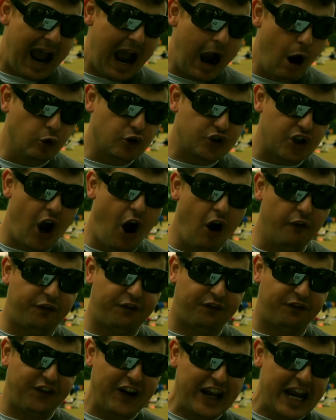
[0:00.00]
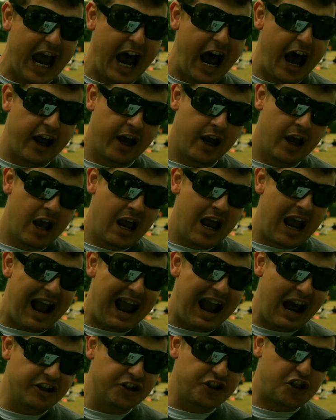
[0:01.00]
Out of fear
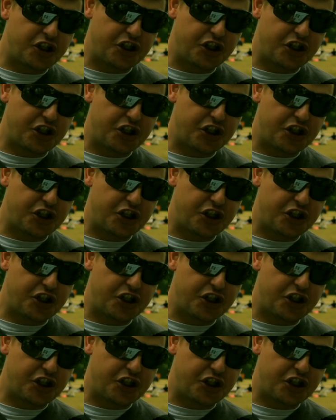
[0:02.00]
and